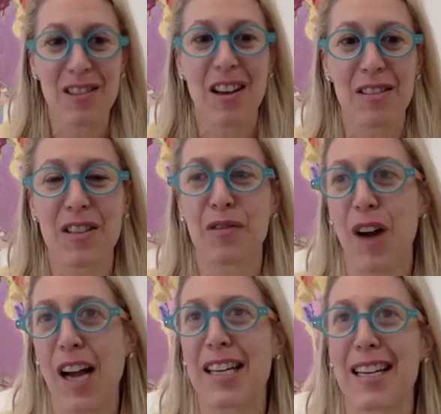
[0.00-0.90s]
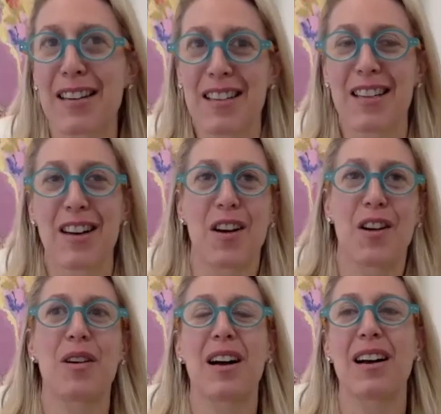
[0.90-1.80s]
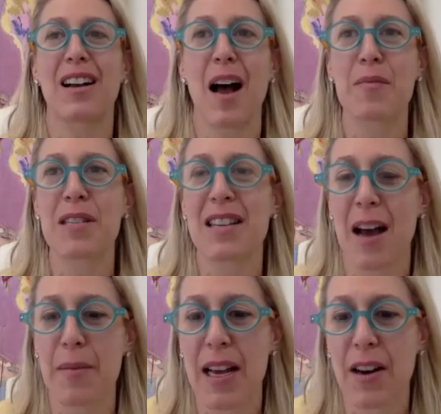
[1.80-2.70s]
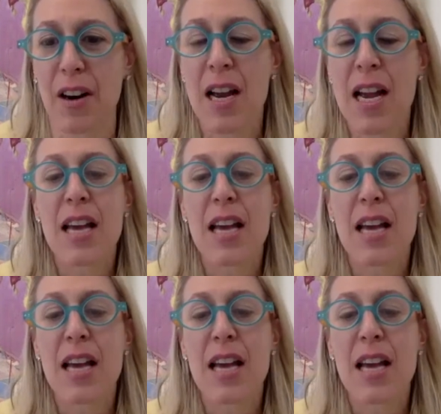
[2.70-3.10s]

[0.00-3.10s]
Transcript: a defining, you know, a common denominator.